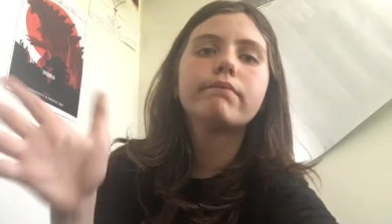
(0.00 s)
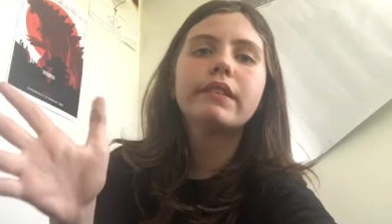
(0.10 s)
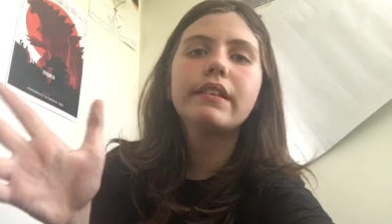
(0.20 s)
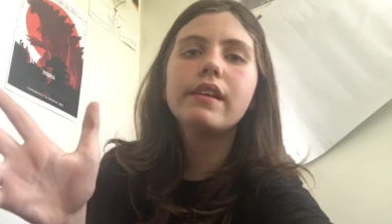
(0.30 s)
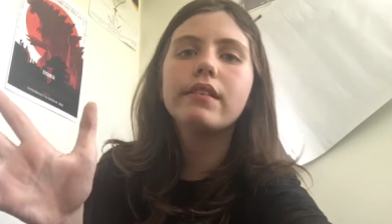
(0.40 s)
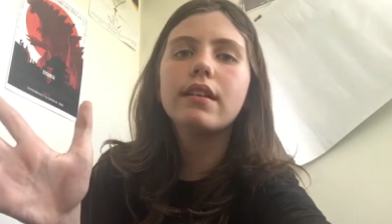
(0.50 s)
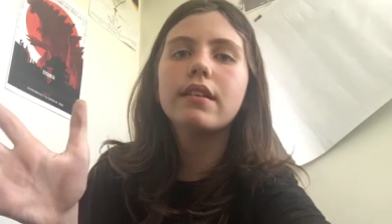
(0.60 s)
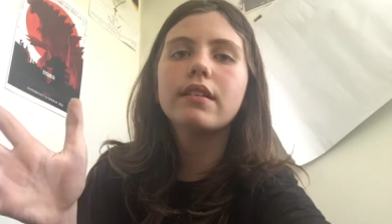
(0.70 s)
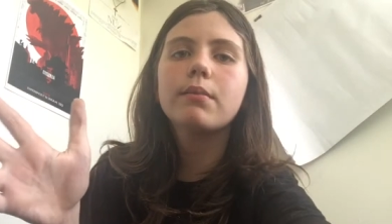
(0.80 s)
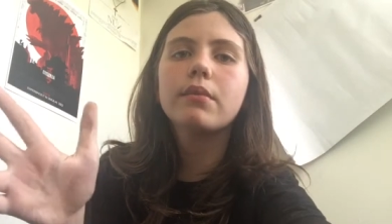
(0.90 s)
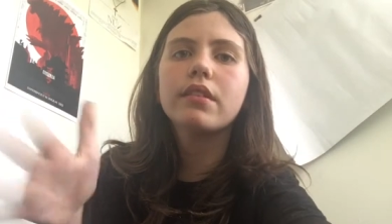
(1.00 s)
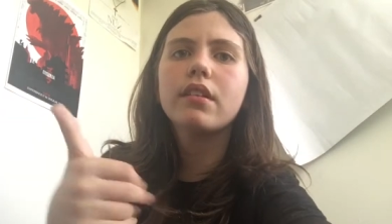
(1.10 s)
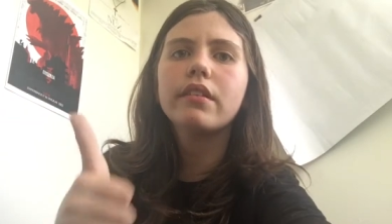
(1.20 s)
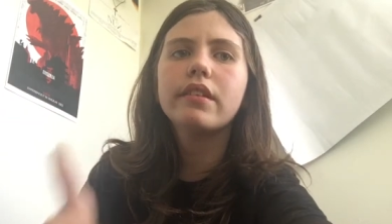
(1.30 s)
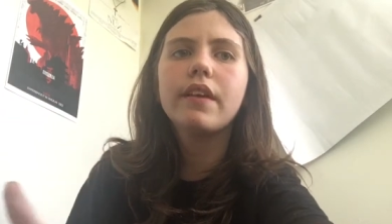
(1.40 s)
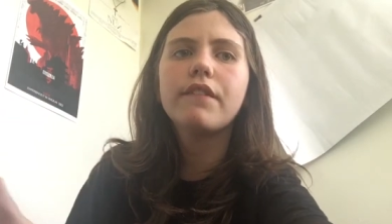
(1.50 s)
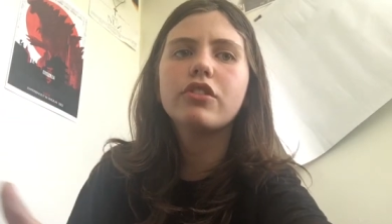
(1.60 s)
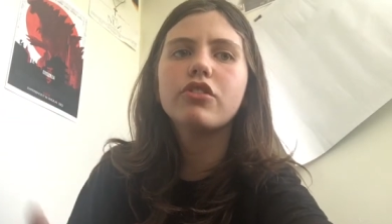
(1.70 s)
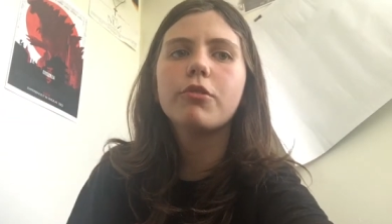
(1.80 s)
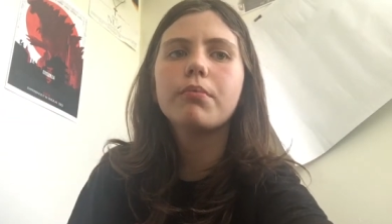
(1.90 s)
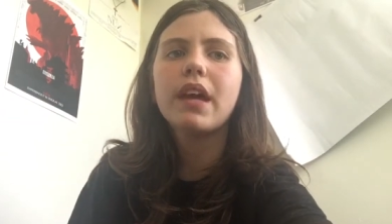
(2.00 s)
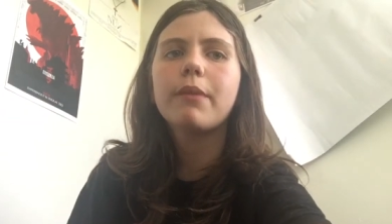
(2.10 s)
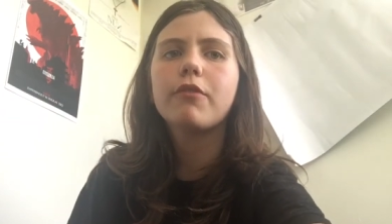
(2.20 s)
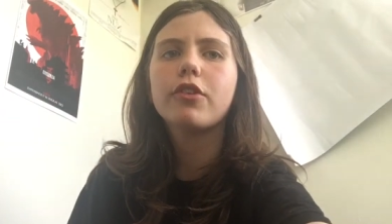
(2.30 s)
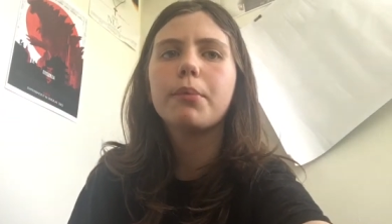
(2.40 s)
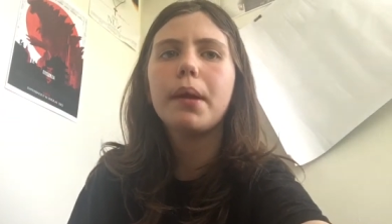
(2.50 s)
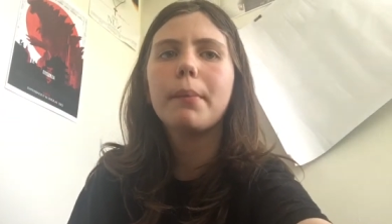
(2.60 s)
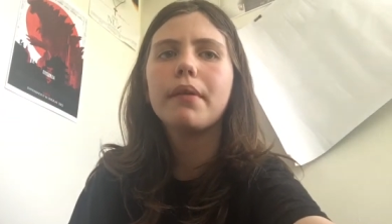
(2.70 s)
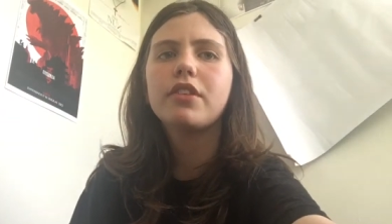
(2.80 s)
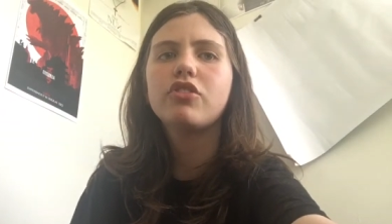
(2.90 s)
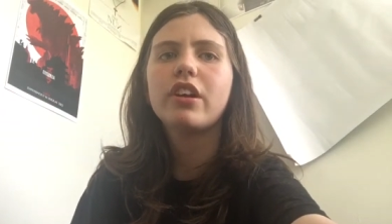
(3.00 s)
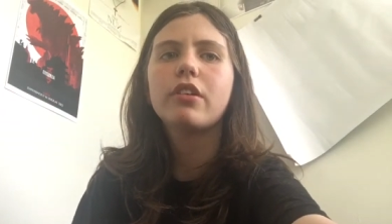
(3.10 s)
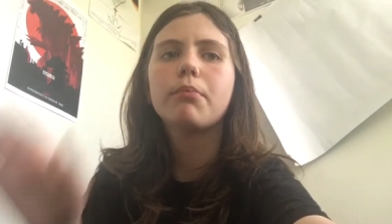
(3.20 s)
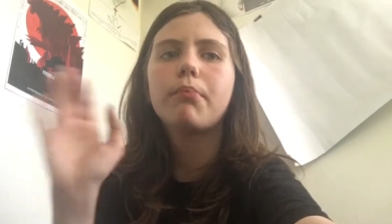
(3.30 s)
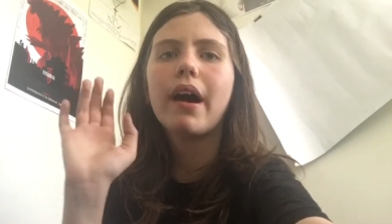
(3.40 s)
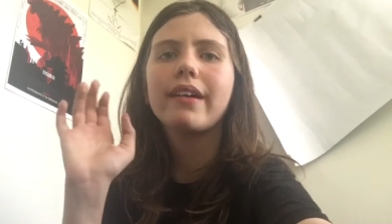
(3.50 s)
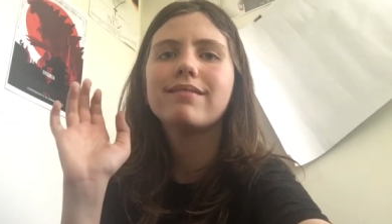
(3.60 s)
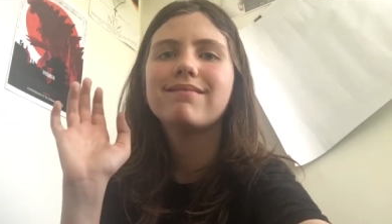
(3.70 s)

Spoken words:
see you, Zilla. Zilla's the official name for the people of the channel. Bye.